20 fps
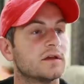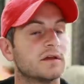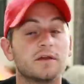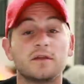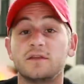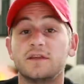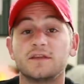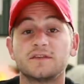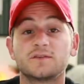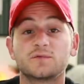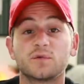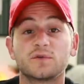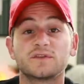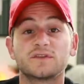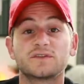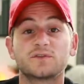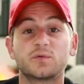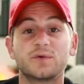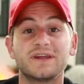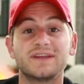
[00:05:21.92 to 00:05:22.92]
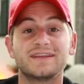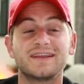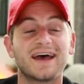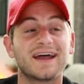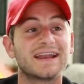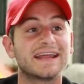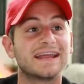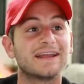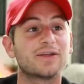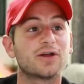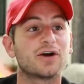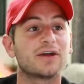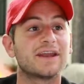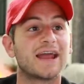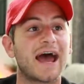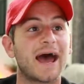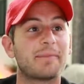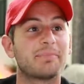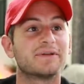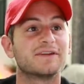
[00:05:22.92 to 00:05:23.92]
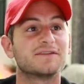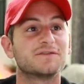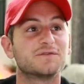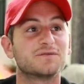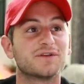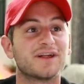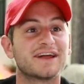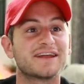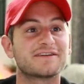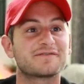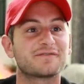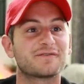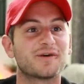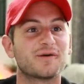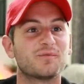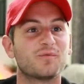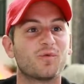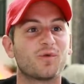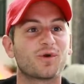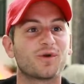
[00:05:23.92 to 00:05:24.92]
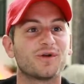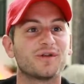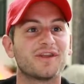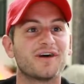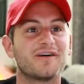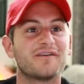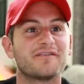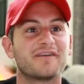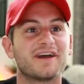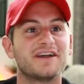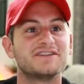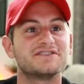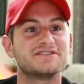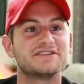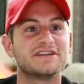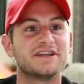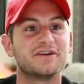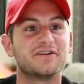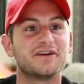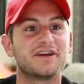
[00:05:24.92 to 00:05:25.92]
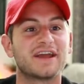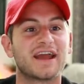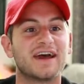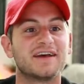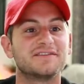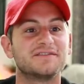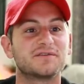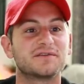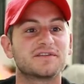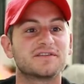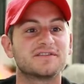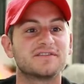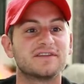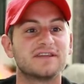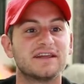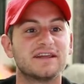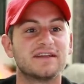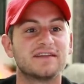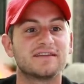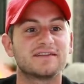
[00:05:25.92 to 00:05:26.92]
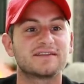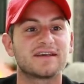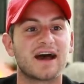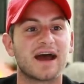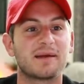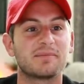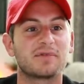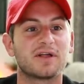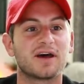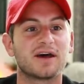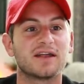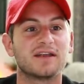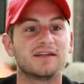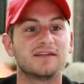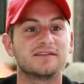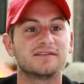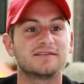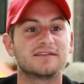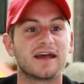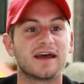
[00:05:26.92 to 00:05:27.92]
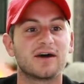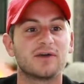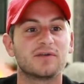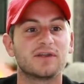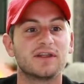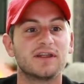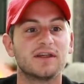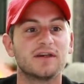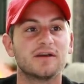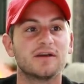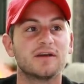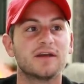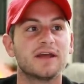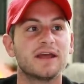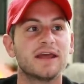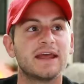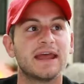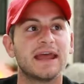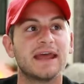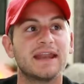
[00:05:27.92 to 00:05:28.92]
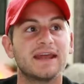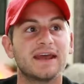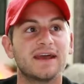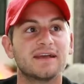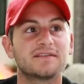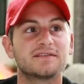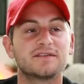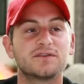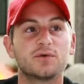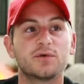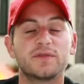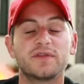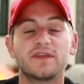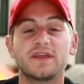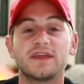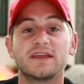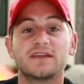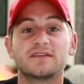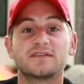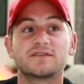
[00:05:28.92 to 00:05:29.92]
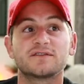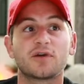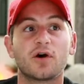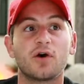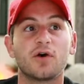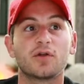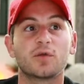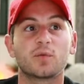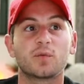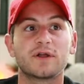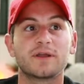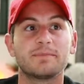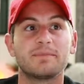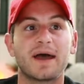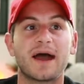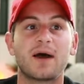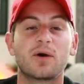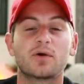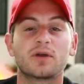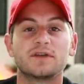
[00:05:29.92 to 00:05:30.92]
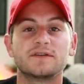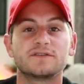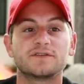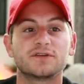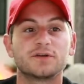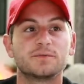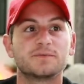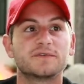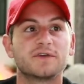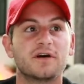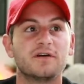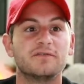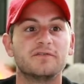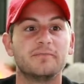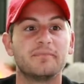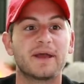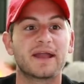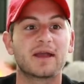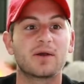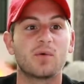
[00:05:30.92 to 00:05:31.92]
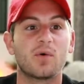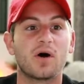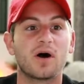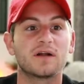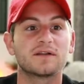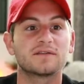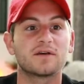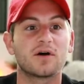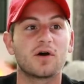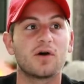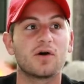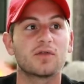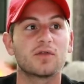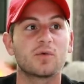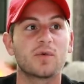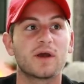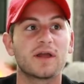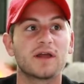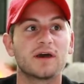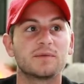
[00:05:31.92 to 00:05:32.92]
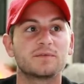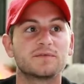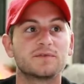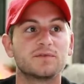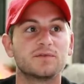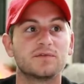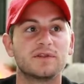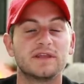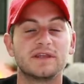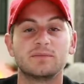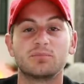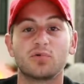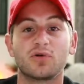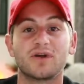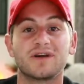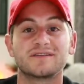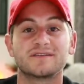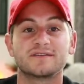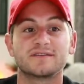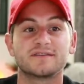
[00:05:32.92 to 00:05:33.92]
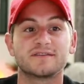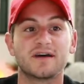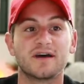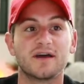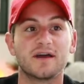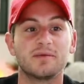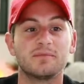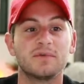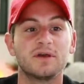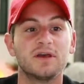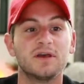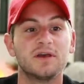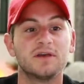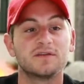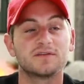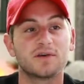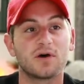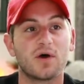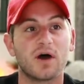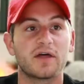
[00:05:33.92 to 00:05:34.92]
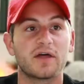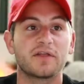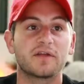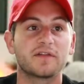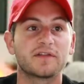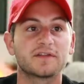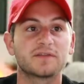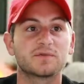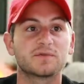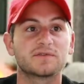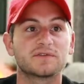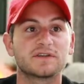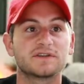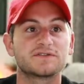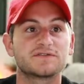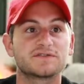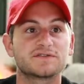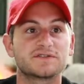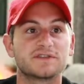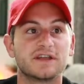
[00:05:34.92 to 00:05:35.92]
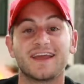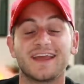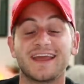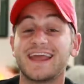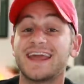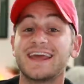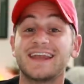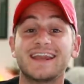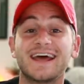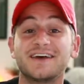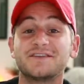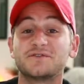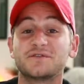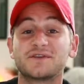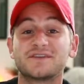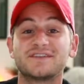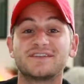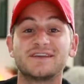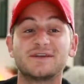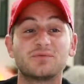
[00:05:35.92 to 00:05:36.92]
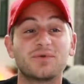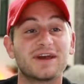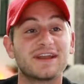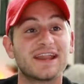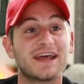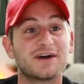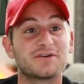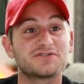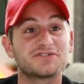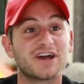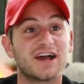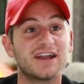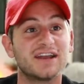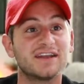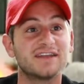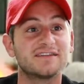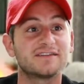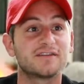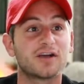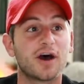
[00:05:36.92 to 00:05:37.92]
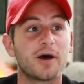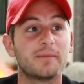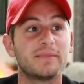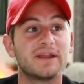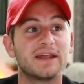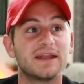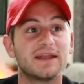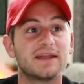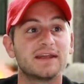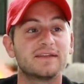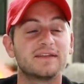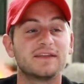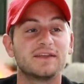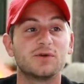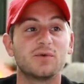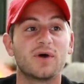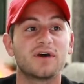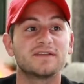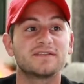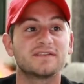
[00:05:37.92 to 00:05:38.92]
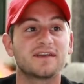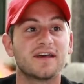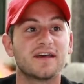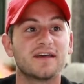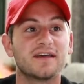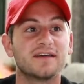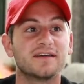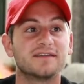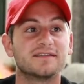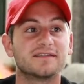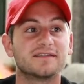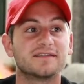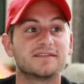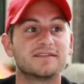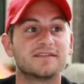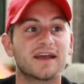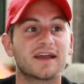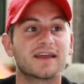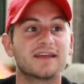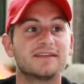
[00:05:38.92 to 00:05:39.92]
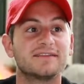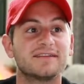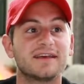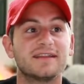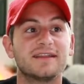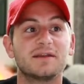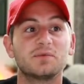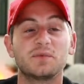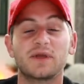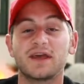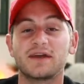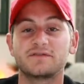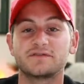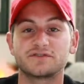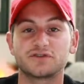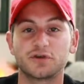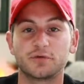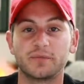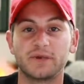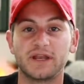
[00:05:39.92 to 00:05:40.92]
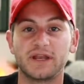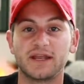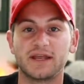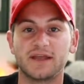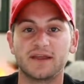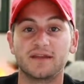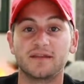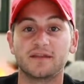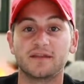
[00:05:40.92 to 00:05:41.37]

This was a tweet that Elon happened to like from World of Engineering. As you can see, the timeline is down here, and it has to do with the installed wind power in terms of megawatts all the way up to the present time. So I thought this was interesting. And as you can see right now, China is dominating, the USA is in second, and then we have Germany in